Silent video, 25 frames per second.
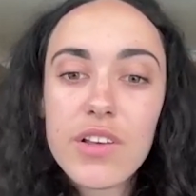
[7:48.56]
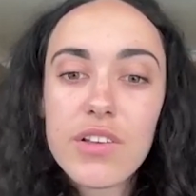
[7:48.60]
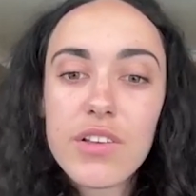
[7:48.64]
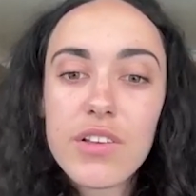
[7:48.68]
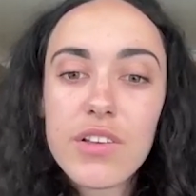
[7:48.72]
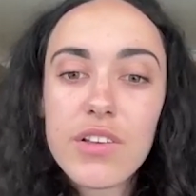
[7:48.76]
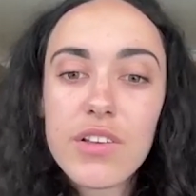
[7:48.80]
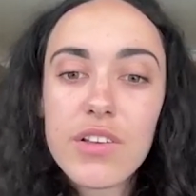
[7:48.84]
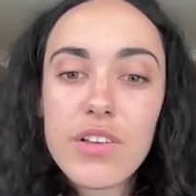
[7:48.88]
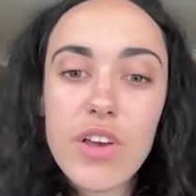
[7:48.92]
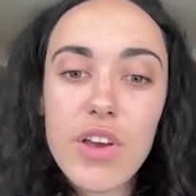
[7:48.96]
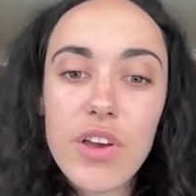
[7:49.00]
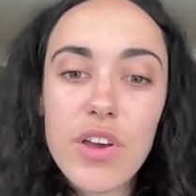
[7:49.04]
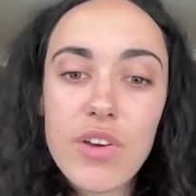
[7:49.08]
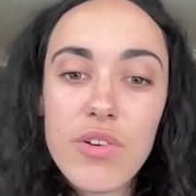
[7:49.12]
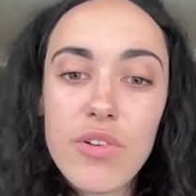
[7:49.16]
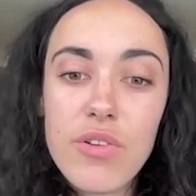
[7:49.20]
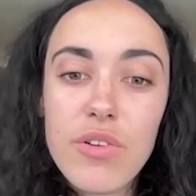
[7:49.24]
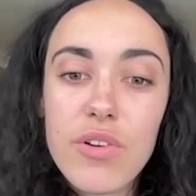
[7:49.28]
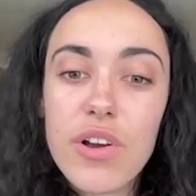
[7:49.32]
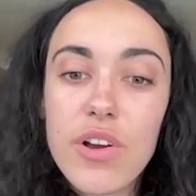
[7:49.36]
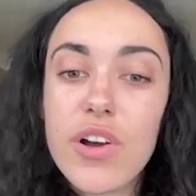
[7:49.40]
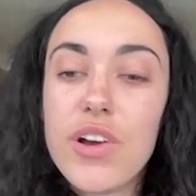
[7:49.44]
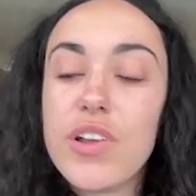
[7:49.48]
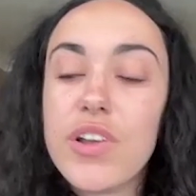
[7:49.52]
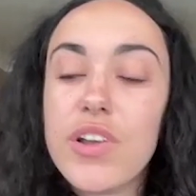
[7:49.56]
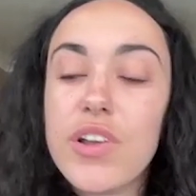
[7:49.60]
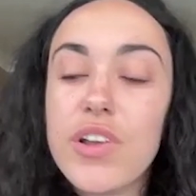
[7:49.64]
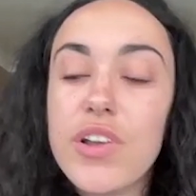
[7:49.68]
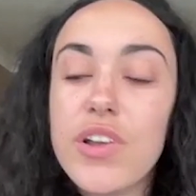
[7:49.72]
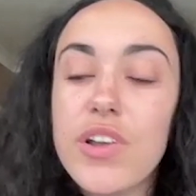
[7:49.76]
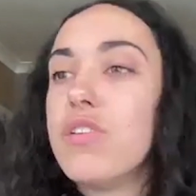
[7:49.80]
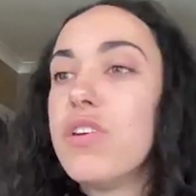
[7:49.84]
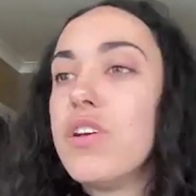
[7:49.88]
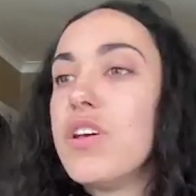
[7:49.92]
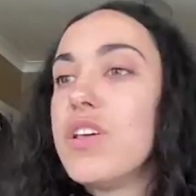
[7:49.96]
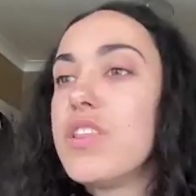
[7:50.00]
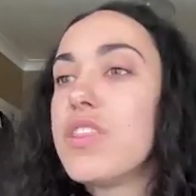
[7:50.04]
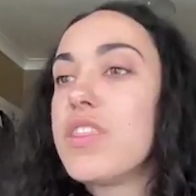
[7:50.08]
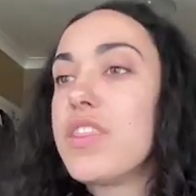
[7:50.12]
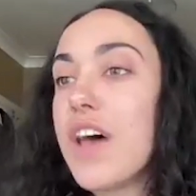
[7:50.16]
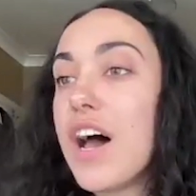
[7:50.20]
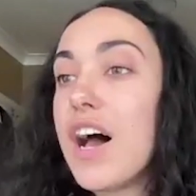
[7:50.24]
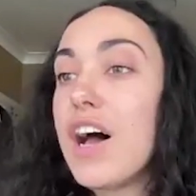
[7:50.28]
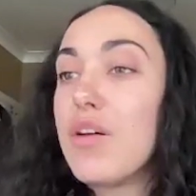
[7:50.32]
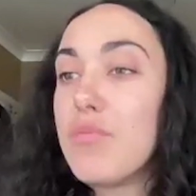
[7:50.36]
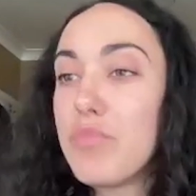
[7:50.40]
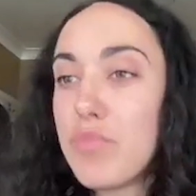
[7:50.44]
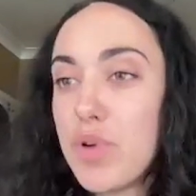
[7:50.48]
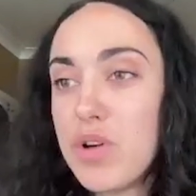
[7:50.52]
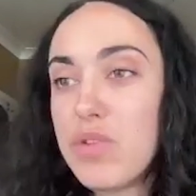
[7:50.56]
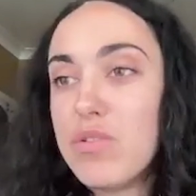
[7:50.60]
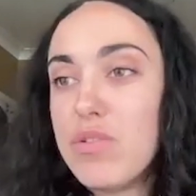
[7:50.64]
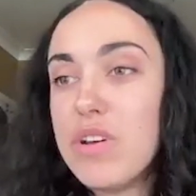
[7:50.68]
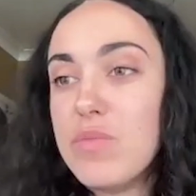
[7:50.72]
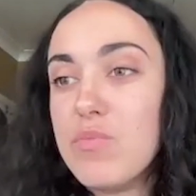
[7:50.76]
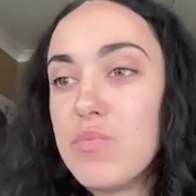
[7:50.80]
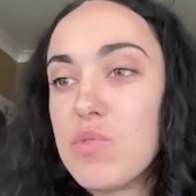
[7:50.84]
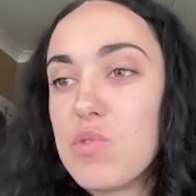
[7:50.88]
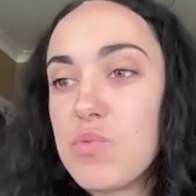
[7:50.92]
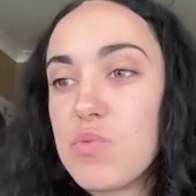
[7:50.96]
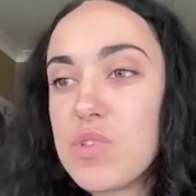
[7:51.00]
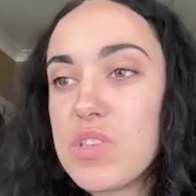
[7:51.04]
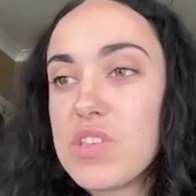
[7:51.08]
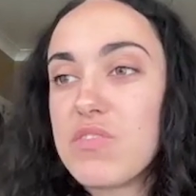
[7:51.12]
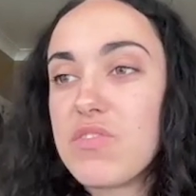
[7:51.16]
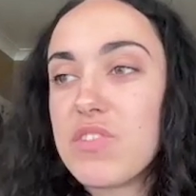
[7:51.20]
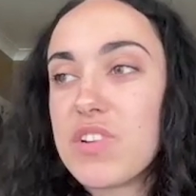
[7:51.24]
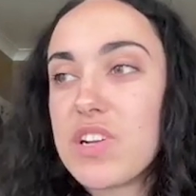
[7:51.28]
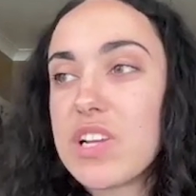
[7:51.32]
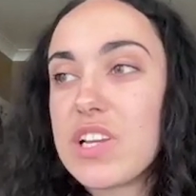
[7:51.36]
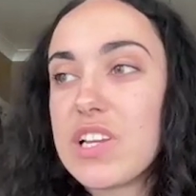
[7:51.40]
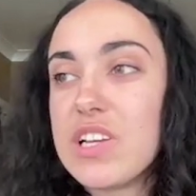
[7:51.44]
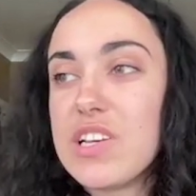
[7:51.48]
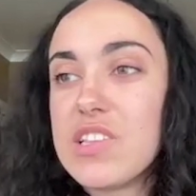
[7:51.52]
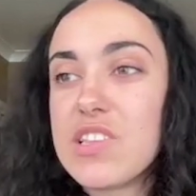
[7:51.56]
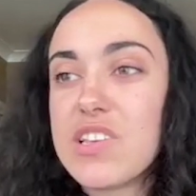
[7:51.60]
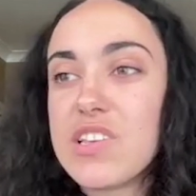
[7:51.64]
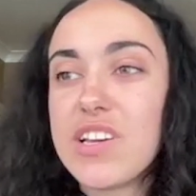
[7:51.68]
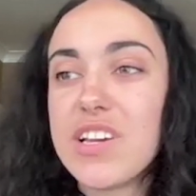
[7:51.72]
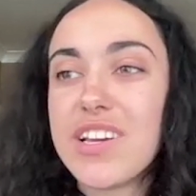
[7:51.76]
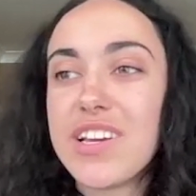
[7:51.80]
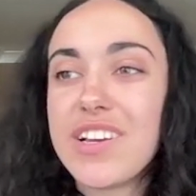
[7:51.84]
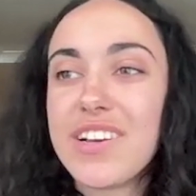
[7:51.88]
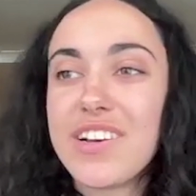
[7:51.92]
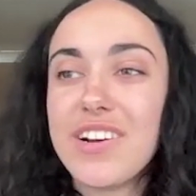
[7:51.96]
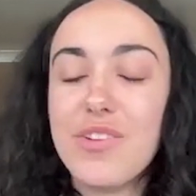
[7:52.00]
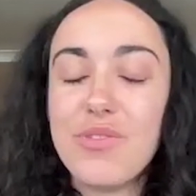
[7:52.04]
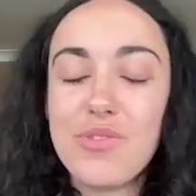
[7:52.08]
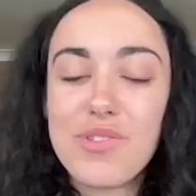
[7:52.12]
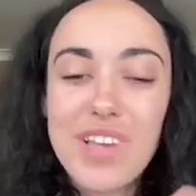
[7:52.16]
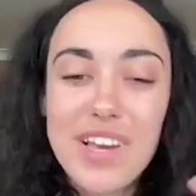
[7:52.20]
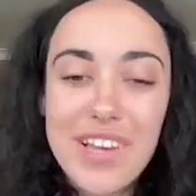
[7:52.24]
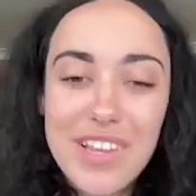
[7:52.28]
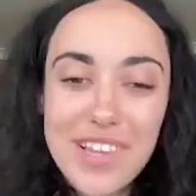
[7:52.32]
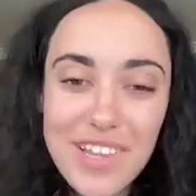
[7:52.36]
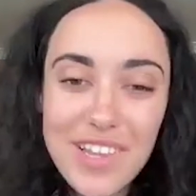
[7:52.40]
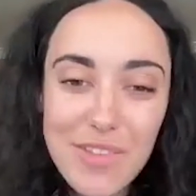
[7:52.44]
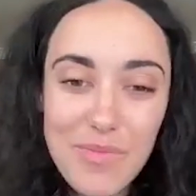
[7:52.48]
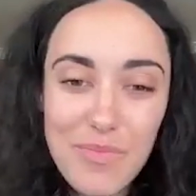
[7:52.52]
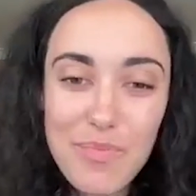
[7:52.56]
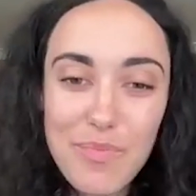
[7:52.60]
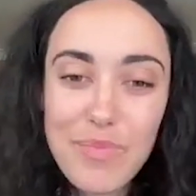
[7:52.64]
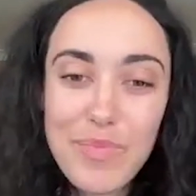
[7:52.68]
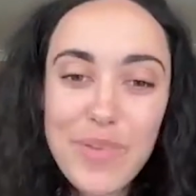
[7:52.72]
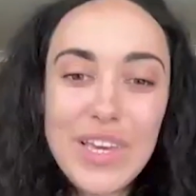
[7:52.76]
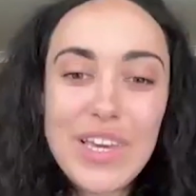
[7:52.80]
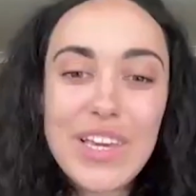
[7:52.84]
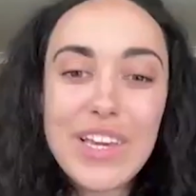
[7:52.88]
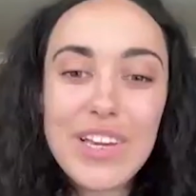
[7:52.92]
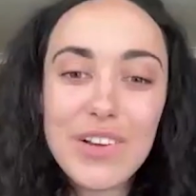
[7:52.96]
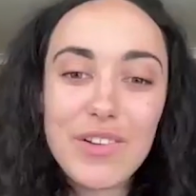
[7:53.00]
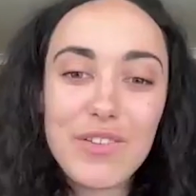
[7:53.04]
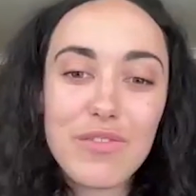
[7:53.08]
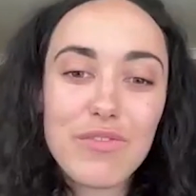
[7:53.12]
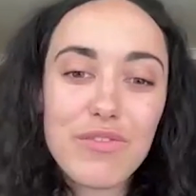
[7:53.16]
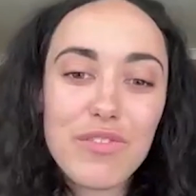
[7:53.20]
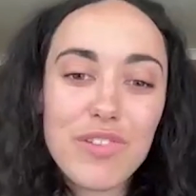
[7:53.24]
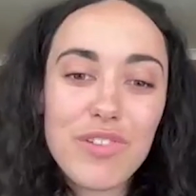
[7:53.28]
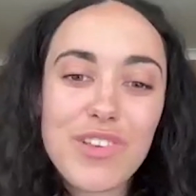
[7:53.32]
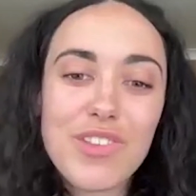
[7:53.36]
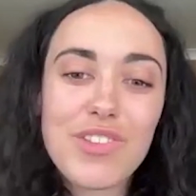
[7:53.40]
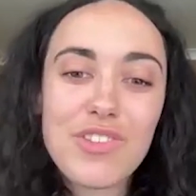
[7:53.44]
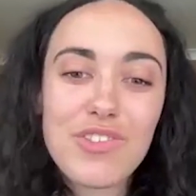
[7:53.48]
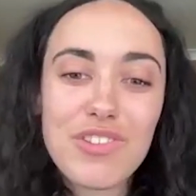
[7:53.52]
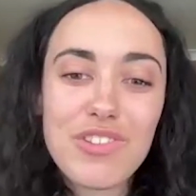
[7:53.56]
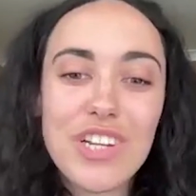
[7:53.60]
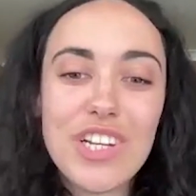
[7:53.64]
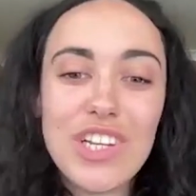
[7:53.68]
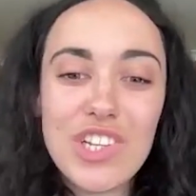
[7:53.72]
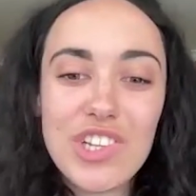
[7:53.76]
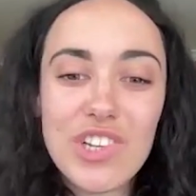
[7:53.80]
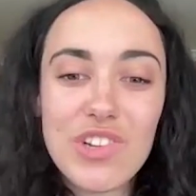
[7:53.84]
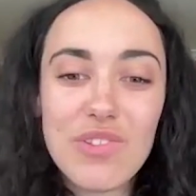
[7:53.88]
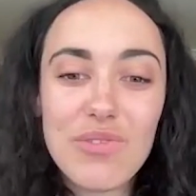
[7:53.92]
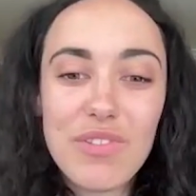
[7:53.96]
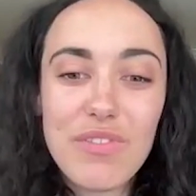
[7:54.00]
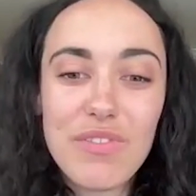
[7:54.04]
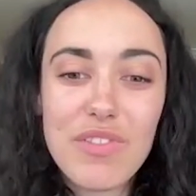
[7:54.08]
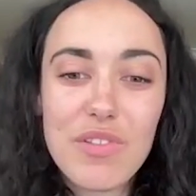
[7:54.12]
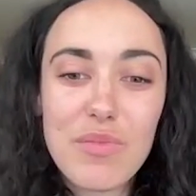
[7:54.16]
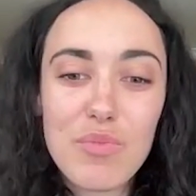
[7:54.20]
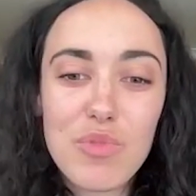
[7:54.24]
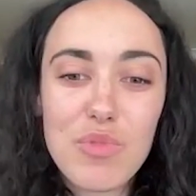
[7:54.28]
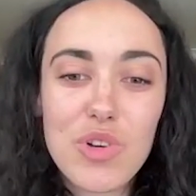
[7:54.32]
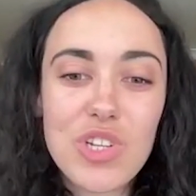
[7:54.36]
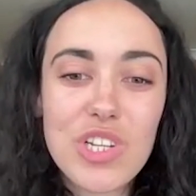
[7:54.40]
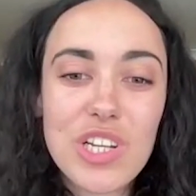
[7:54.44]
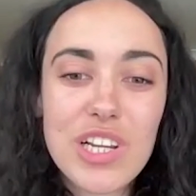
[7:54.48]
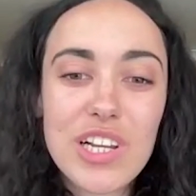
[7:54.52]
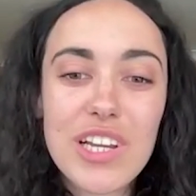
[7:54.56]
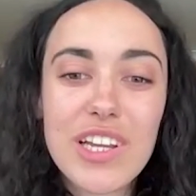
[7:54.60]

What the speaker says: So kind of that poem specifically is like I was at this peak of frustration with the project.